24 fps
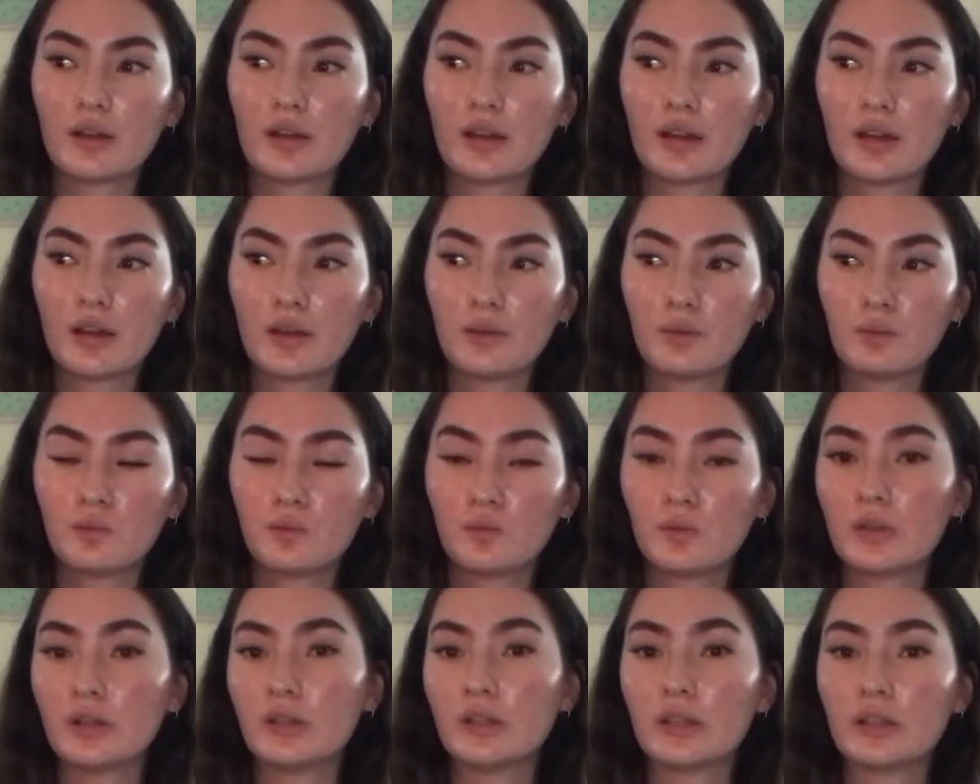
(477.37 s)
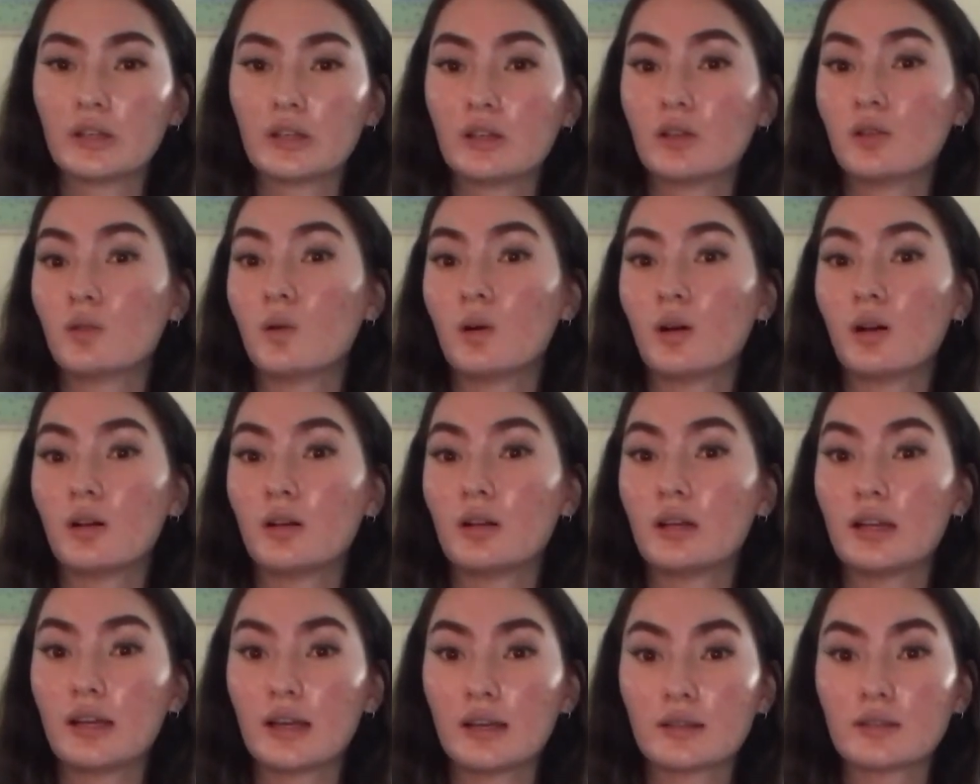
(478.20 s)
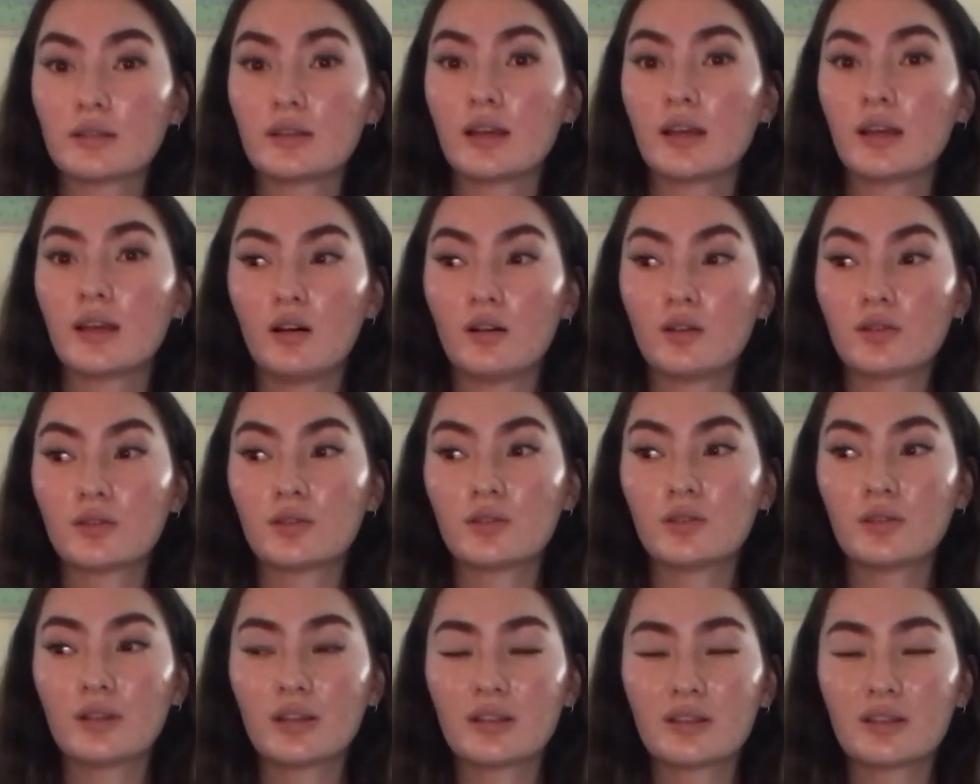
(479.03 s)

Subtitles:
a really good quality essay. Also, that